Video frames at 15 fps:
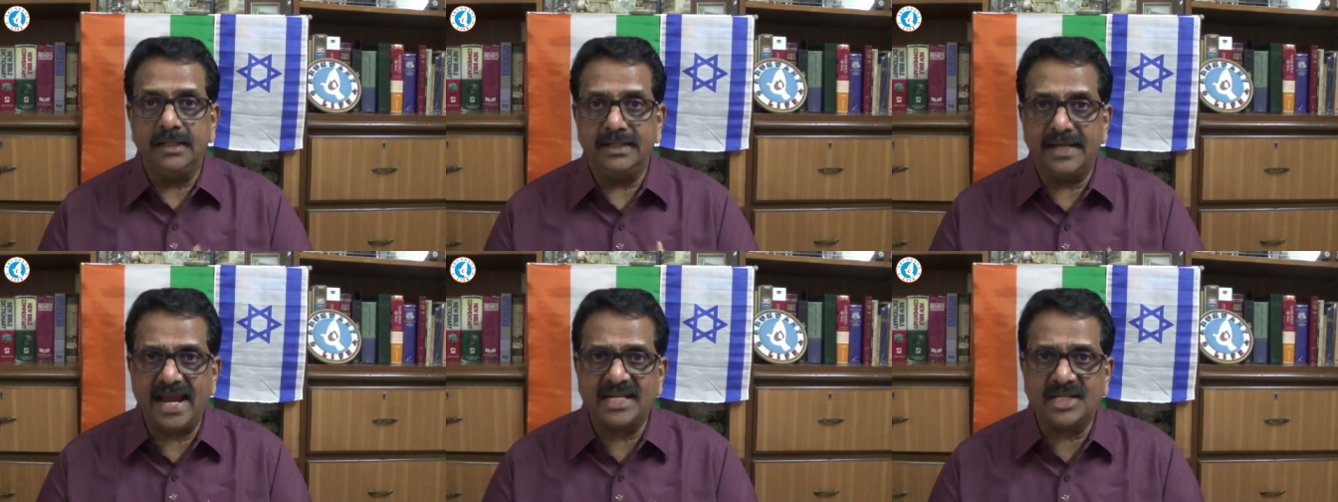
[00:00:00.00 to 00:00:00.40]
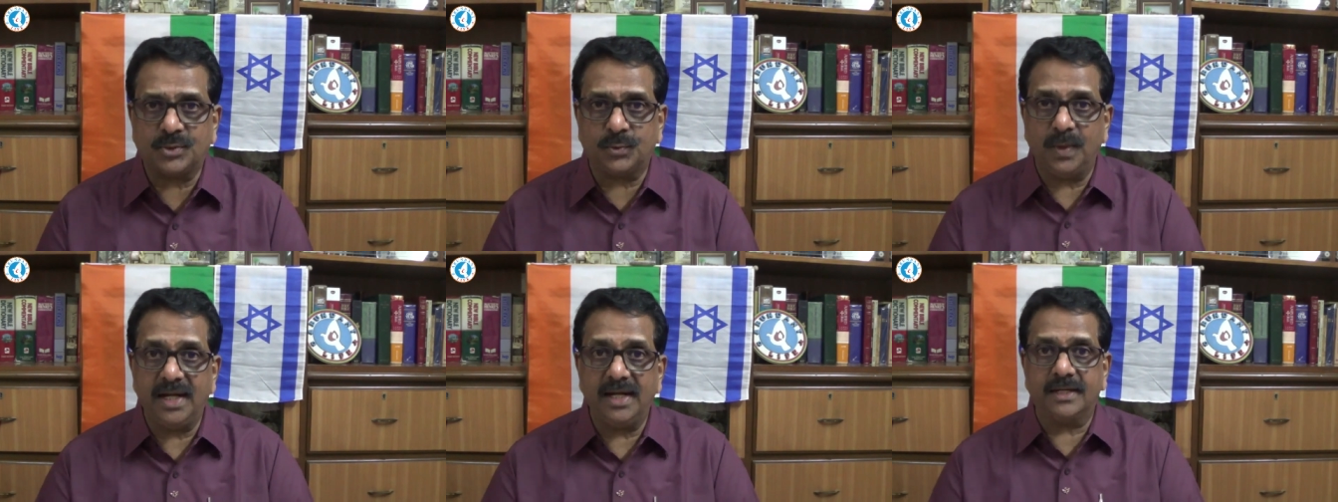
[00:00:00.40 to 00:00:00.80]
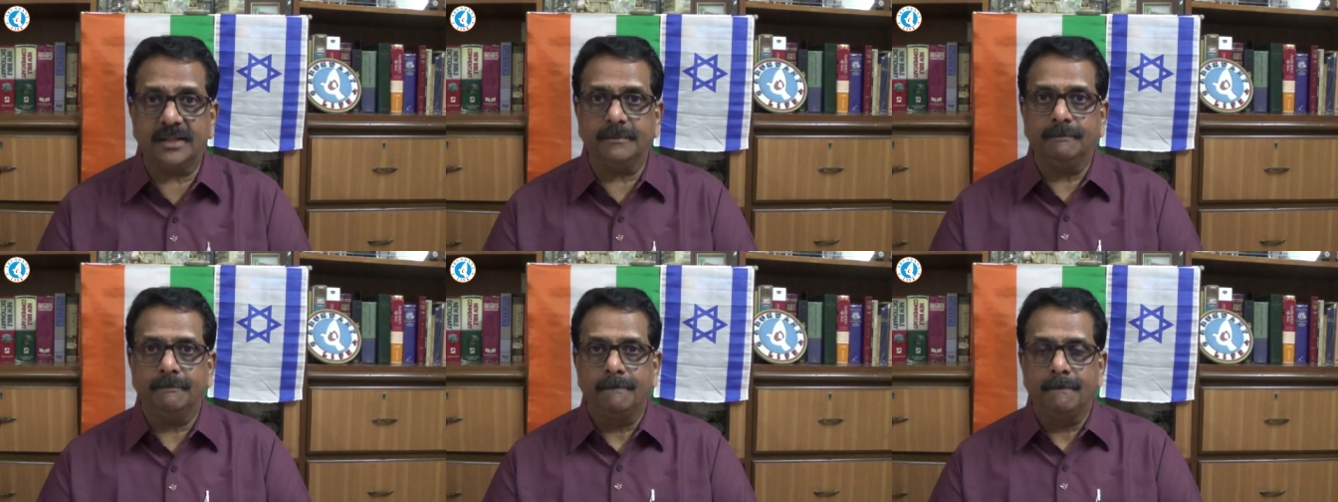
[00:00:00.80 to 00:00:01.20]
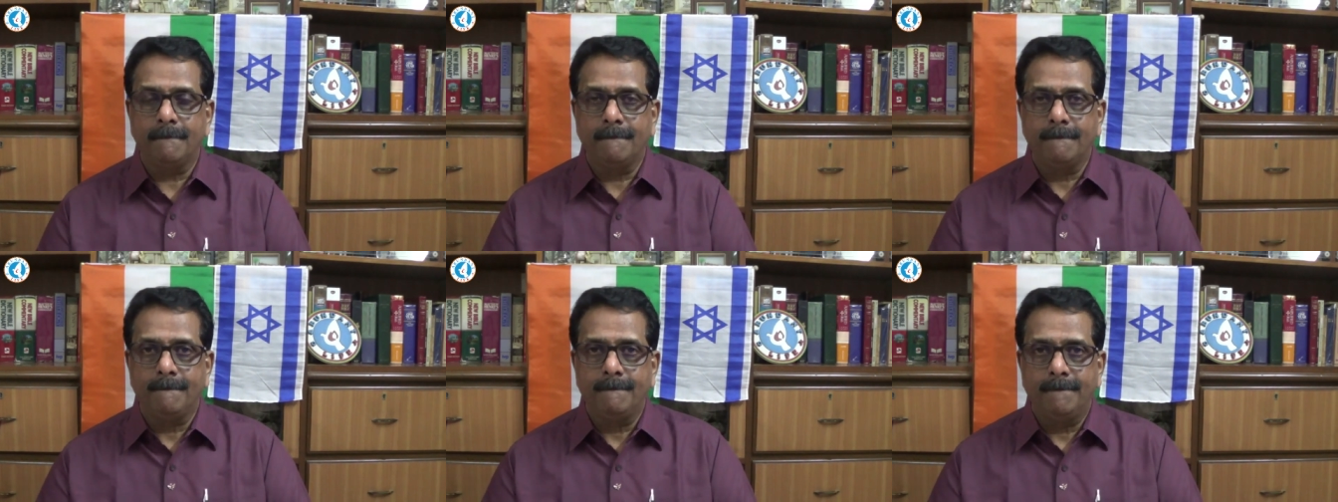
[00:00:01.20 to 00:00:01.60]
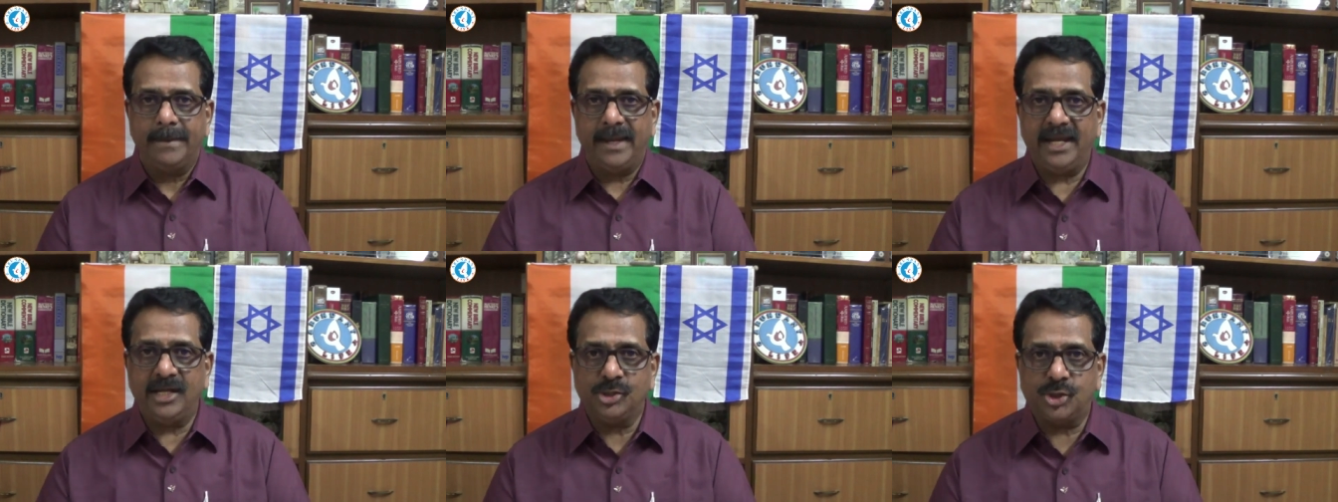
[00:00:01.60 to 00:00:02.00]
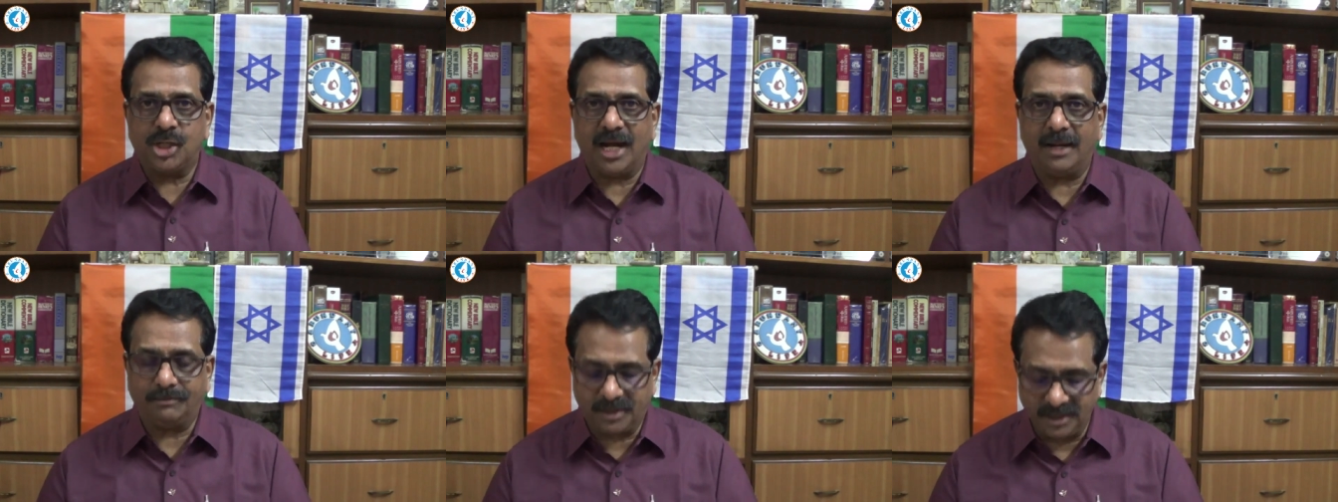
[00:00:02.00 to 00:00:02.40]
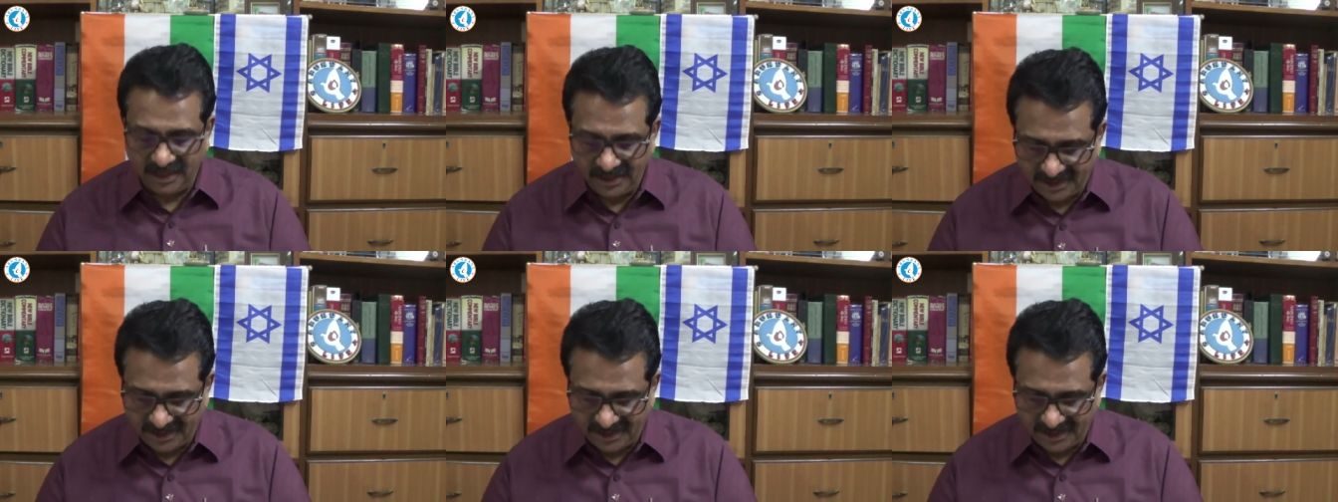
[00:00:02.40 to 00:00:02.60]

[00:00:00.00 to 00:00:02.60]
next week in chapter